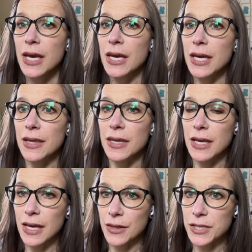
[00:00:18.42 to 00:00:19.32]
in
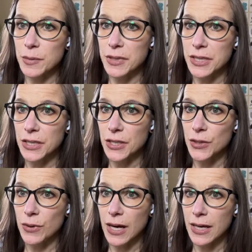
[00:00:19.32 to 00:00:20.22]
the
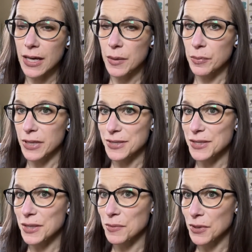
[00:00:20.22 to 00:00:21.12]

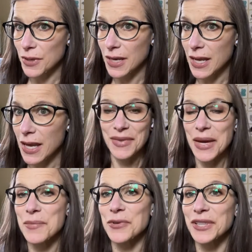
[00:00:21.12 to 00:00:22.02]
LGBTQIA+ community.
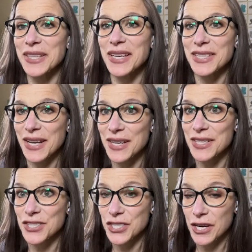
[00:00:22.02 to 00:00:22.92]
I'm really excited
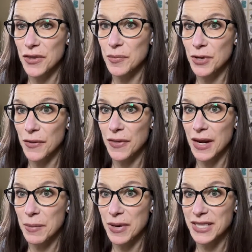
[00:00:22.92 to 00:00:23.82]
to share the book that
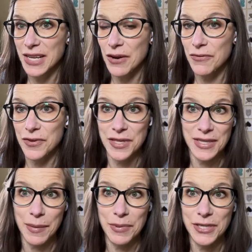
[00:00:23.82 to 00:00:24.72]
I picked out for
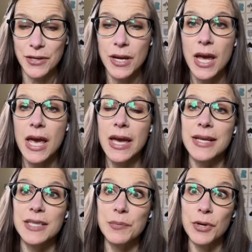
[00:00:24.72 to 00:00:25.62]
this episode.
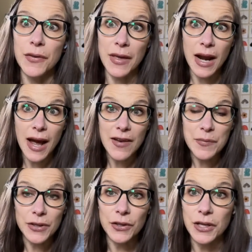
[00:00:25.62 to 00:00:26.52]
It's a book that I've
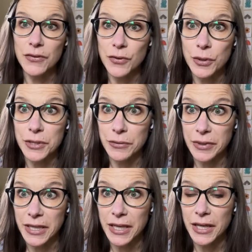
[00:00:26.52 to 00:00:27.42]
been looking forward to
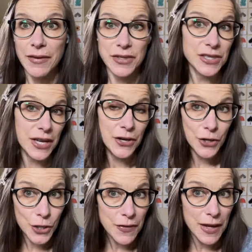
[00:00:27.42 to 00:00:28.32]
reading ever since I
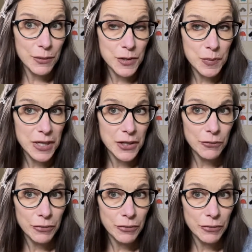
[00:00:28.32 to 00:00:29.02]
heard that it was being